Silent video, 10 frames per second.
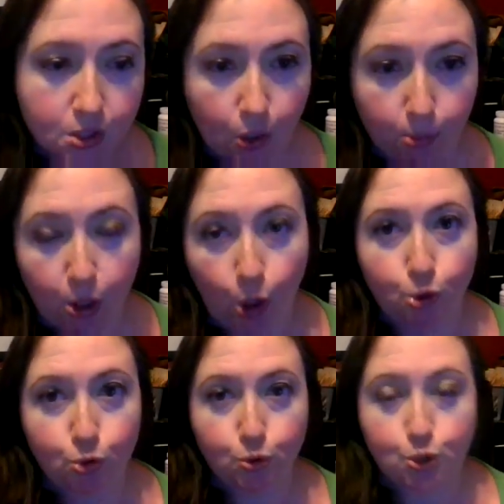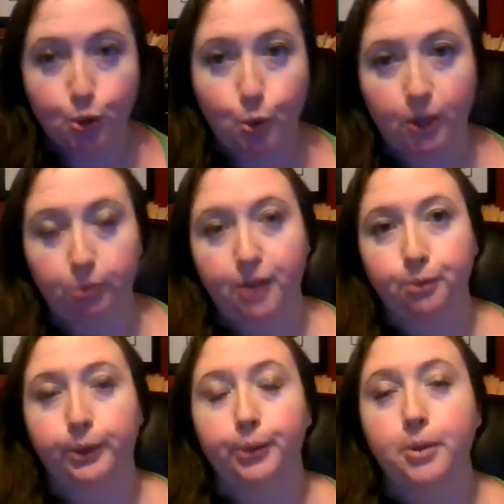So I'm going to go do a quick
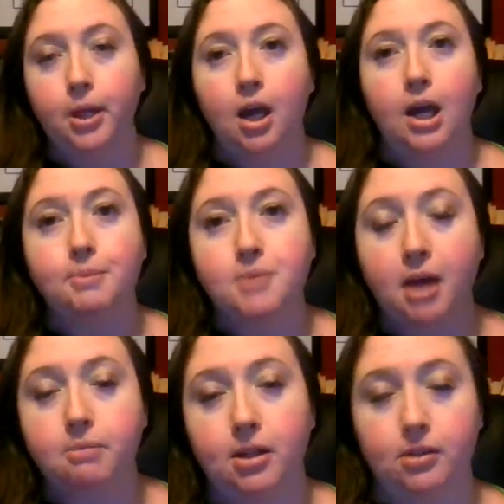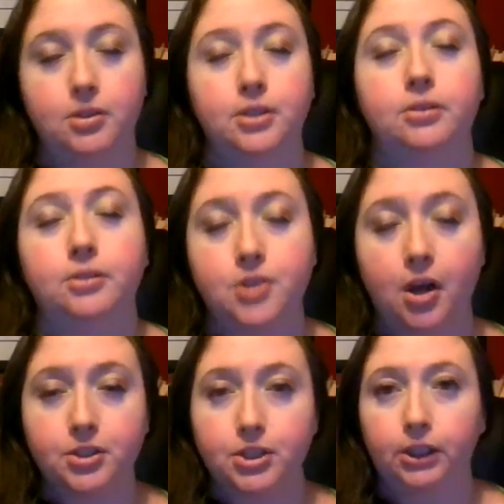run through. I'm not a medical
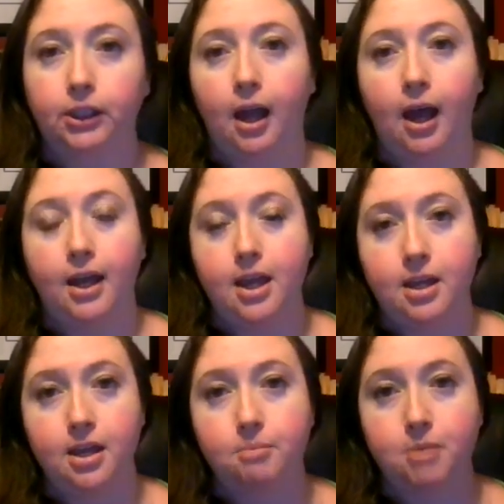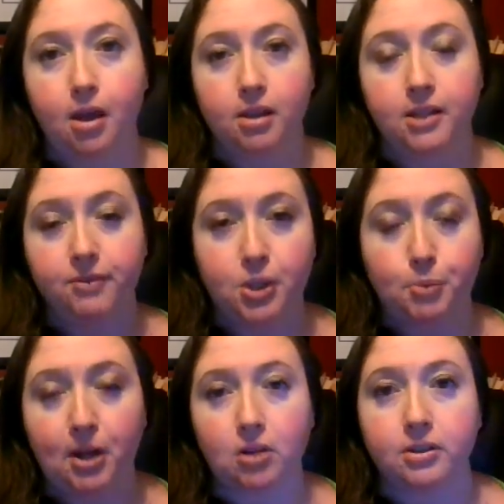doctor. I am not giving
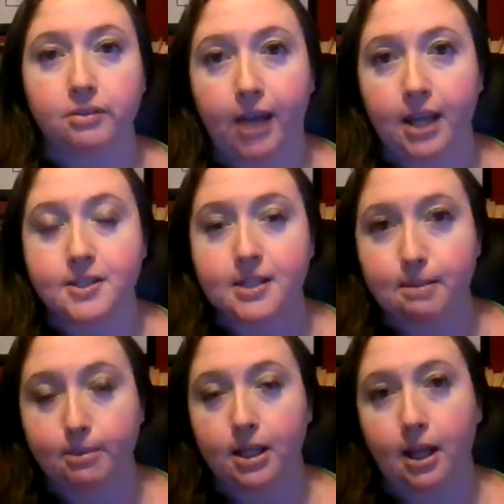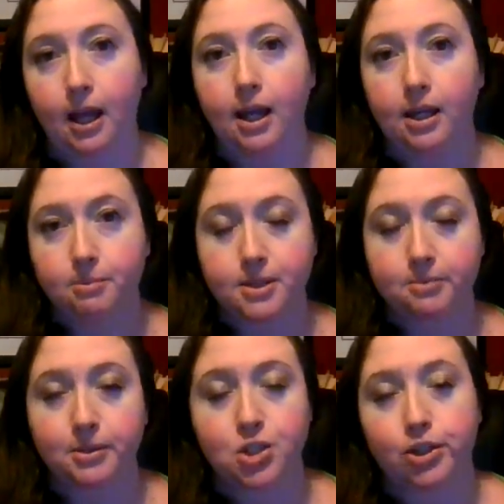you medical advice, but I am
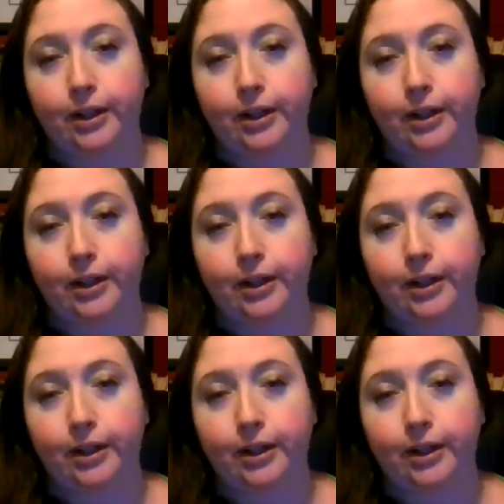simply